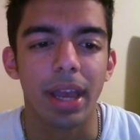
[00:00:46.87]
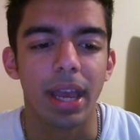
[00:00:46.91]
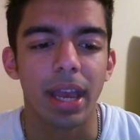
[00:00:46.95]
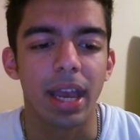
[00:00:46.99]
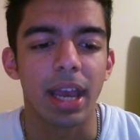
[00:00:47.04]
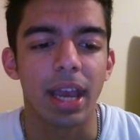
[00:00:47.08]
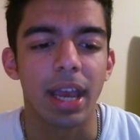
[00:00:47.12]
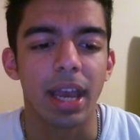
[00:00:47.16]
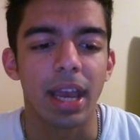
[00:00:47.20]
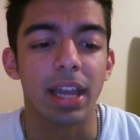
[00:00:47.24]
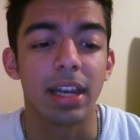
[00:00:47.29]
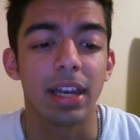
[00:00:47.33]

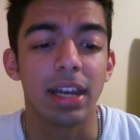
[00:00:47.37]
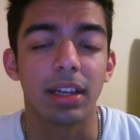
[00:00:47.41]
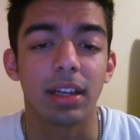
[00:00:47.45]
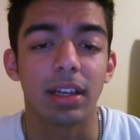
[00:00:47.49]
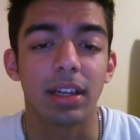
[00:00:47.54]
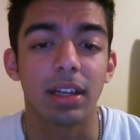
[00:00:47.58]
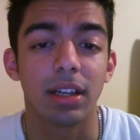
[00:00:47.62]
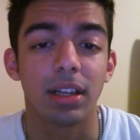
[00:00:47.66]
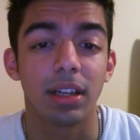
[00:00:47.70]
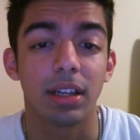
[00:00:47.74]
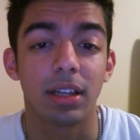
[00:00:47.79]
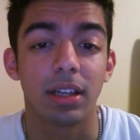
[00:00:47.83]
And
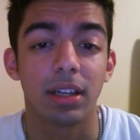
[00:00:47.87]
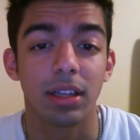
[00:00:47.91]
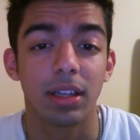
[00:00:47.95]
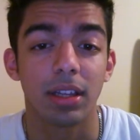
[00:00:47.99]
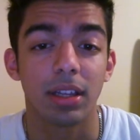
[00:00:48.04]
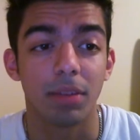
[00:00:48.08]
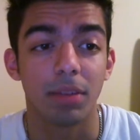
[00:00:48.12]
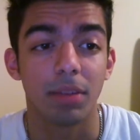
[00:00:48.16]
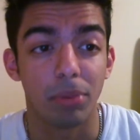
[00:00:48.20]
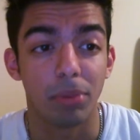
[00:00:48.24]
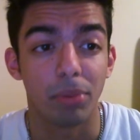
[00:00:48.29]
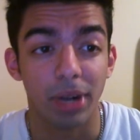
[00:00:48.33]

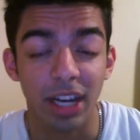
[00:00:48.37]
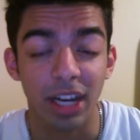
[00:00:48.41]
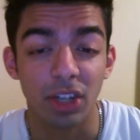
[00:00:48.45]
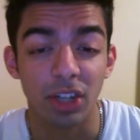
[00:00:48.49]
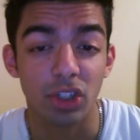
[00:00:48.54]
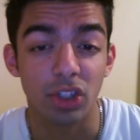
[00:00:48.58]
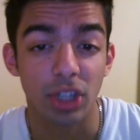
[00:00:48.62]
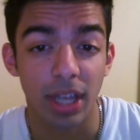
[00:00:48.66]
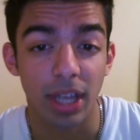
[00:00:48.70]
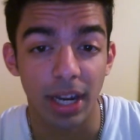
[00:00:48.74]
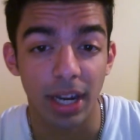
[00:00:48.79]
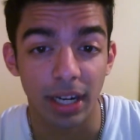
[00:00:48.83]
the
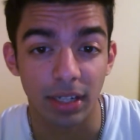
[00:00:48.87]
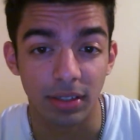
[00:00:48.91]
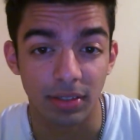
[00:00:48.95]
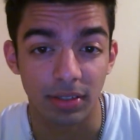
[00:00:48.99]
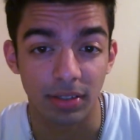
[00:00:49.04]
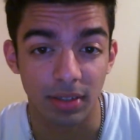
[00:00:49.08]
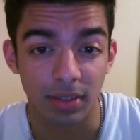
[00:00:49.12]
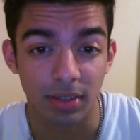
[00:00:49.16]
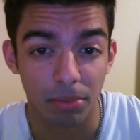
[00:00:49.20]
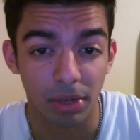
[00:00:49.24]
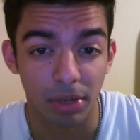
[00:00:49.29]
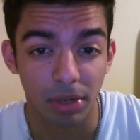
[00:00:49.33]
Brandon
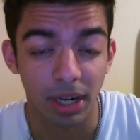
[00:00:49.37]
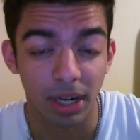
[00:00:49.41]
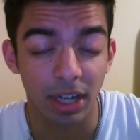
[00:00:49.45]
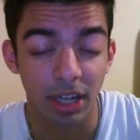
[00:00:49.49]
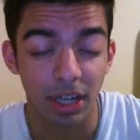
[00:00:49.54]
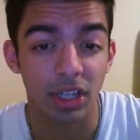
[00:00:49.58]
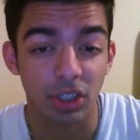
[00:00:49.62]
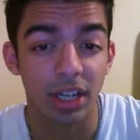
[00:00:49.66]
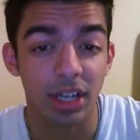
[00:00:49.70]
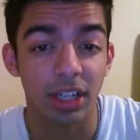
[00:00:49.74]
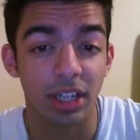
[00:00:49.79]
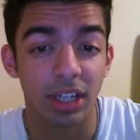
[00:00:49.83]
Jennings
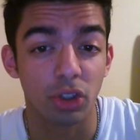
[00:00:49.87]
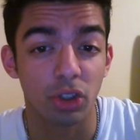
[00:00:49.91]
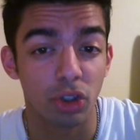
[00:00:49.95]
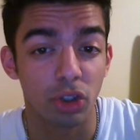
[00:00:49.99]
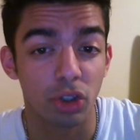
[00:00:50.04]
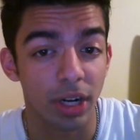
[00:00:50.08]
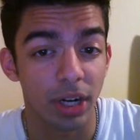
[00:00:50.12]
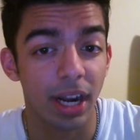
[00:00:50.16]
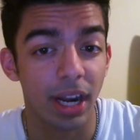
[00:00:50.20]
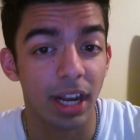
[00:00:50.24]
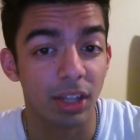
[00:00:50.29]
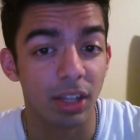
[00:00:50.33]

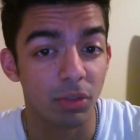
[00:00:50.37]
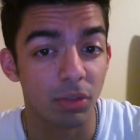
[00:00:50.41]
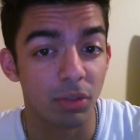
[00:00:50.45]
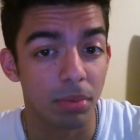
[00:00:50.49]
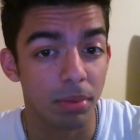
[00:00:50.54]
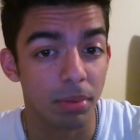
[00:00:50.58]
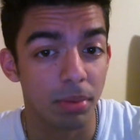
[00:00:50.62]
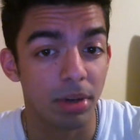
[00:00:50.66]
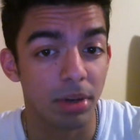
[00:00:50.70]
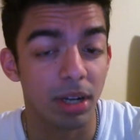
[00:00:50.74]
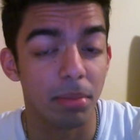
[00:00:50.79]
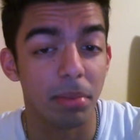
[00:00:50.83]
trade has
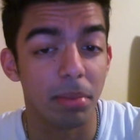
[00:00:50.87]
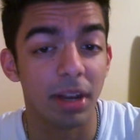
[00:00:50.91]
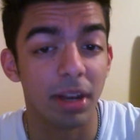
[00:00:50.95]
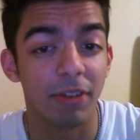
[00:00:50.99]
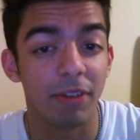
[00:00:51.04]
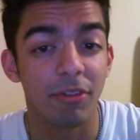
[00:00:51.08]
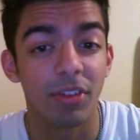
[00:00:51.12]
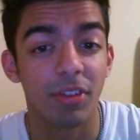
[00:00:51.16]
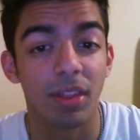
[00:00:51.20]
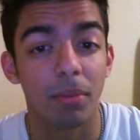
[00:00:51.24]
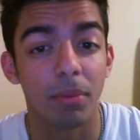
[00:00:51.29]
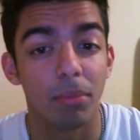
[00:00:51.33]
been pretty
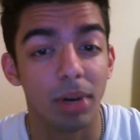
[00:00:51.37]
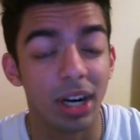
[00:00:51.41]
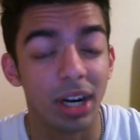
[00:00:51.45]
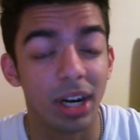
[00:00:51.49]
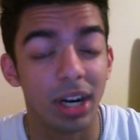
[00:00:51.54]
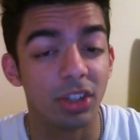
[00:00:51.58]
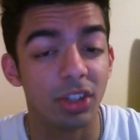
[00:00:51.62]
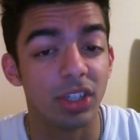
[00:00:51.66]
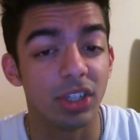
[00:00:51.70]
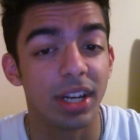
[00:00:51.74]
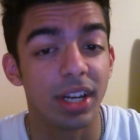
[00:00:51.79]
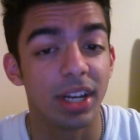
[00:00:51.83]
big for them.
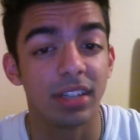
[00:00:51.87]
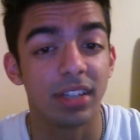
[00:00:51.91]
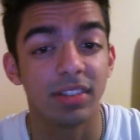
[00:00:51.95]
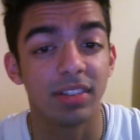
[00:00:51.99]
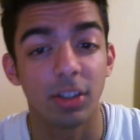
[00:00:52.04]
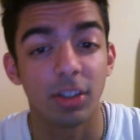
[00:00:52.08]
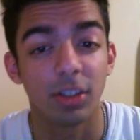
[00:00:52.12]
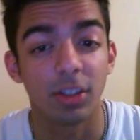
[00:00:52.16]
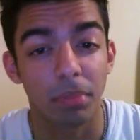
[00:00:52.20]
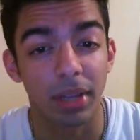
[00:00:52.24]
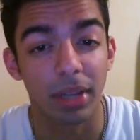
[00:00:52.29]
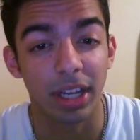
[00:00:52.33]
Brandon Jennings
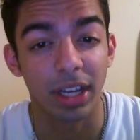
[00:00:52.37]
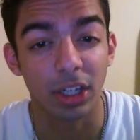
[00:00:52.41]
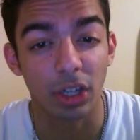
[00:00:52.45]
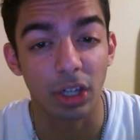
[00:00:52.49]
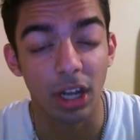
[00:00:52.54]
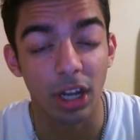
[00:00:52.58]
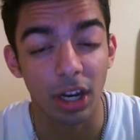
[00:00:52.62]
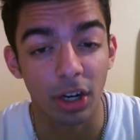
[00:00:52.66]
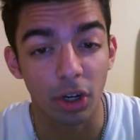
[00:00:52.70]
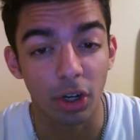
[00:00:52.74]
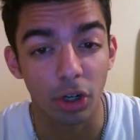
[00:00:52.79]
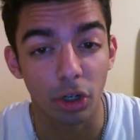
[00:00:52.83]
has played
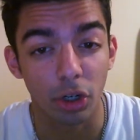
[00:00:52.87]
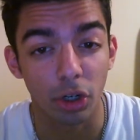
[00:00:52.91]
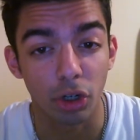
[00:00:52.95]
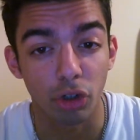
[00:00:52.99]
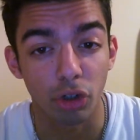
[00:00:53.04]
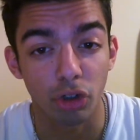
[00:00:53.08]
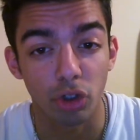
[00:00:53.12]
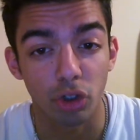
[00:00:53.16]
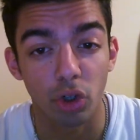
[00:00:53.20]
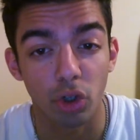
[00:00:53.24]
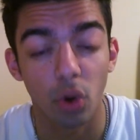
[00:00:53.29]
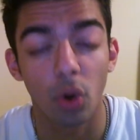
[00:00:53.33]
under
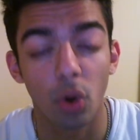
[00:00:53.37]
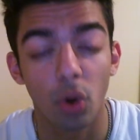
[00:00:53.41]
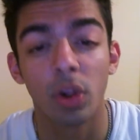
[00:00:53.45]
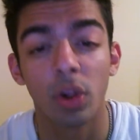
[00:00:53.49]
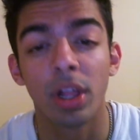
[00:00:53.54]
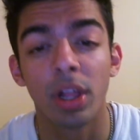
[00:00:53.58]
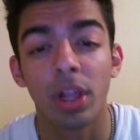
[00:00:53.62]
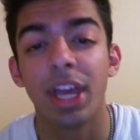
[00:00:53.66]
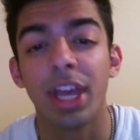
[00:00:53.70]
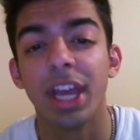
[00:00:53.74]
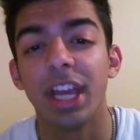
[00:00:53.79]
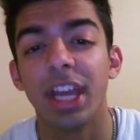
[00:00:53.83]

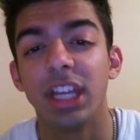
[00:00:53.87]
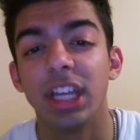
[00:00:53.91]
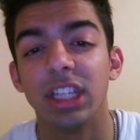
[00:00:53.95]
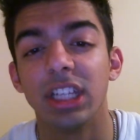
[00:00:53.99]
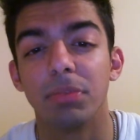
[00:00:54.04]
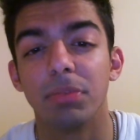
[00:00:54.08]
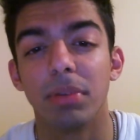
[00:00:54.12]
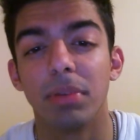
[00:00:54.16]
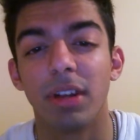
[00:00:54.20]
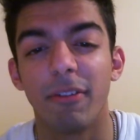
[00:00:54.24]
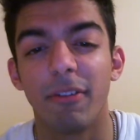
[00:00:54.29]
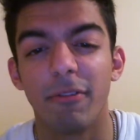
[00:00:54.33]
control.
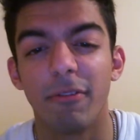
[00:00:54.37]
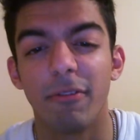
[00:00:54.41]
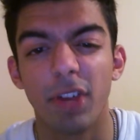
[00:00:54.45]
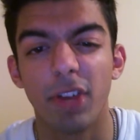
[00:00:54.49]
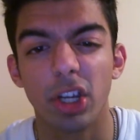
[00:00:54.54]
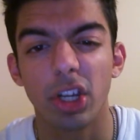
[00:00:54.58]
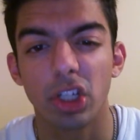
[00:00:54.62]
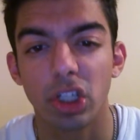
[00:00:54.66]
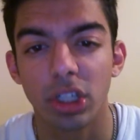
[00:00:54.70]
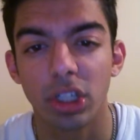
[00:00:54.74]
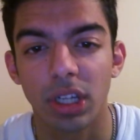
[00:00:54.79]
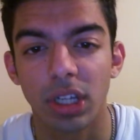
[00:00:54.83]
He's been
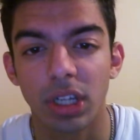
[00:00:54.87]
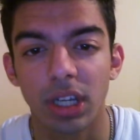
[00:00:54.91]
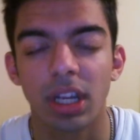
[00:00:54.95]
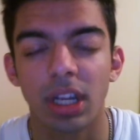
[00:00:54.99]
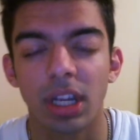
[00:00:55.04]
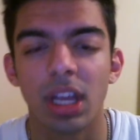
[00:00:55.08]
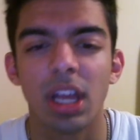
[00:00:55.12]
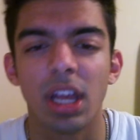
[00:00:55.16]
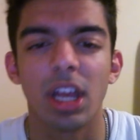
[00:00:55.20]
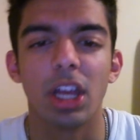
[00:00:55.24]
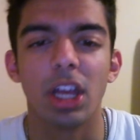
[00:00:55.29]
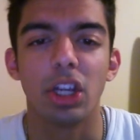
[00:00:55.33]
efficient.
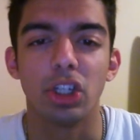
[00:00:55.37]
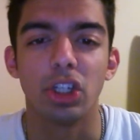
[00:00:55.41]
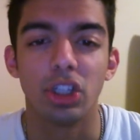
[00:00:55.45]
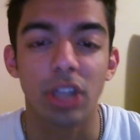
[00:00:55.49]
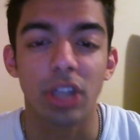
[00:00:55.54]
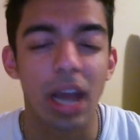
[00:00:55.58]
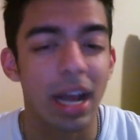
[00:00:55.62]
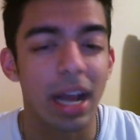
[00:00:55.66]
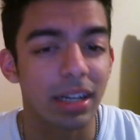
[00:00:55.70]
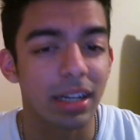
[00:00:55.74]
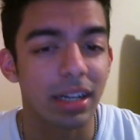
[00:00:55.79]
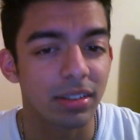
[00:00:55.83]
His
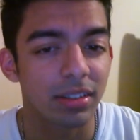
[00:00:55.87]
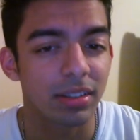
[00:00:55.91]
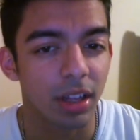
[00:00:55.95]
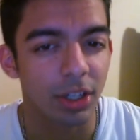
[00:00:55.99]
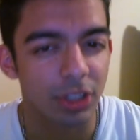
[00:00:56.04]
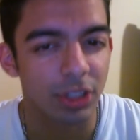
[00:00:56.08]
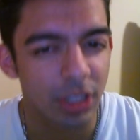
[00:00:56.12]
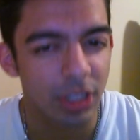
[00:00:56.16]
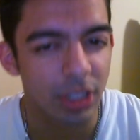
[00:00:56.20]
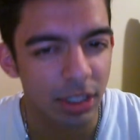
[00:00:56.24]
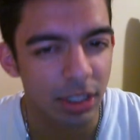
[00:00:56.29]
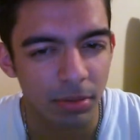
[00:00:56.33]
shot
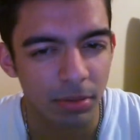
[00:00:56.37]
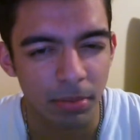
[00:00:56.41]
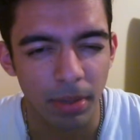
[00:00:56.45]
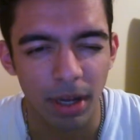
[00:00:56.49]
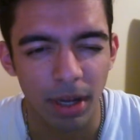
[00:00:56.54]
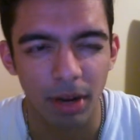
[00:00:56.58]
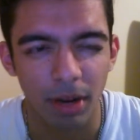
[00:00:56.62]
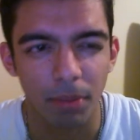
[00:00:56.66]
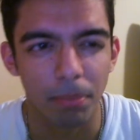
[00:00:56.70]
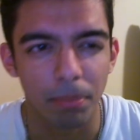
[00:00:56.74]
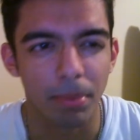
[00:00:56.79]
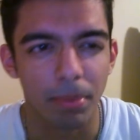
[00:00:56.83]
selection has
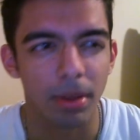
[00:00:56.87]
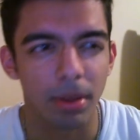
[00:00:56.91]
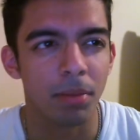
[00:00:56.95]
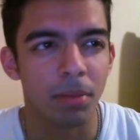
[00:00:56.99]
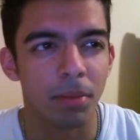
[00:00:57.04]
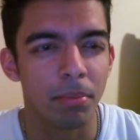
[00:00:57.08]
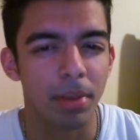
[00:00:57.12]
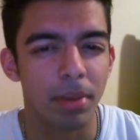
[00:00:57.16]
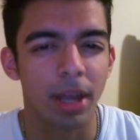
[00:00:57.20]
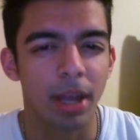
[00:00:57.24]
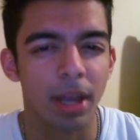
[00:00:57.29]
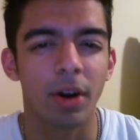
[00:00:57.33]

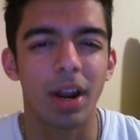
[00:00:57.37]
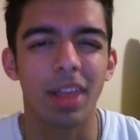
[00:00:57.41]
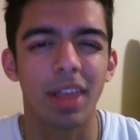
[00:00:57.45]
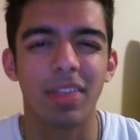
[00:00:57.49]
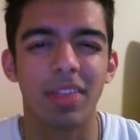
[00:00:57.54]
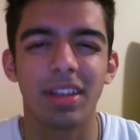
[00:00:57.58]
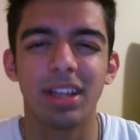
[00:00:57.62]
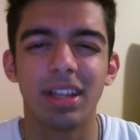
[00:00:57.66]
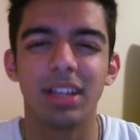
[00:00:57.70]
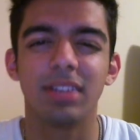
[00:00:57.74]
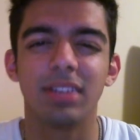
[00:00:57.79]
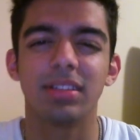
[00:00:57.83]
been better.
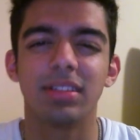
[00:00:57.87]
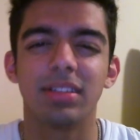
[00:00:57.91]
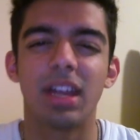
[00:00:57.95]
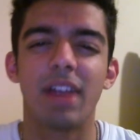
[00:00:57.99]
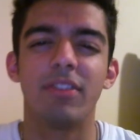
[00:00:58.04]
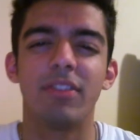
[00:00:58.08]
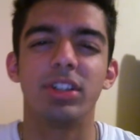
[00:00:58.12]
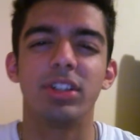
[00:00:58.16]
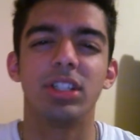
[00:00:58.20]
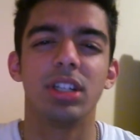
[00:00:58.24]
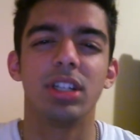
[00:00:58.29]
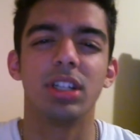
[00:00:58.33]
I think he's
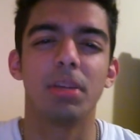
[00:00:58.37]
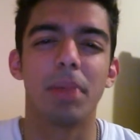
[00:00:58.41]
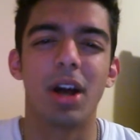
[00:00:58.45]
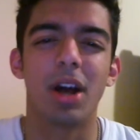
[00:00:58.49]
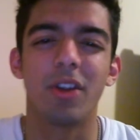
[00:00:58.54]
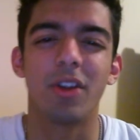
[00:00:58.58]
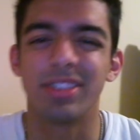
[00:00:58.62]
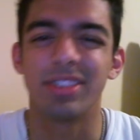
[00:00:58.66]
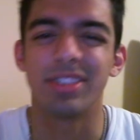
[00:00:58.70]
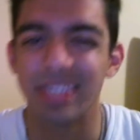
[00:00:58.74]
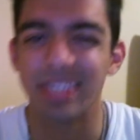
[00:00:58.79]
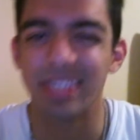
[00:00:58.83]
averaging
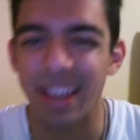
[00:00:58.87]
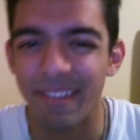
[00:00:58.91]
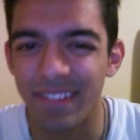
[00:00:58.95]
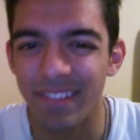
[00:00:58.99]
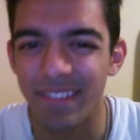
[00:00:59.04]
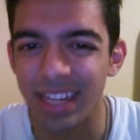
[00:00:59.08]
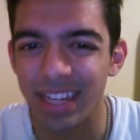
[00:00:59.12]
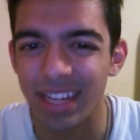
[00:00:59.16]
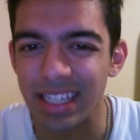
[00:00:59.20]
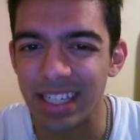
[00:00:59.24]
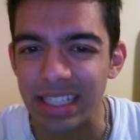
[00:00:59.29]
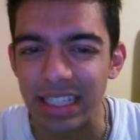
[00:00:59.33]
about
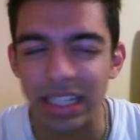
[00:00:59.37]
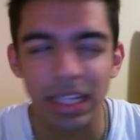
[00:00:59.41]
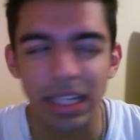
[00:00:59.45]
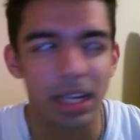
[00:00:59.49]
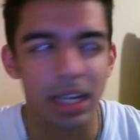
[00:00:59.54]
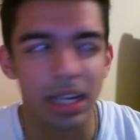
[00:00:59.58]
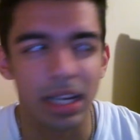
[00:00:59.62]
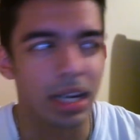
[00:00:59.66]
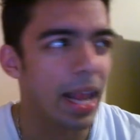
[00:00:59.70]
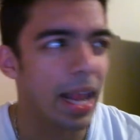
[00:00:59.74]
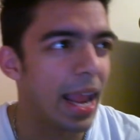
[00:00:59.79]
17 and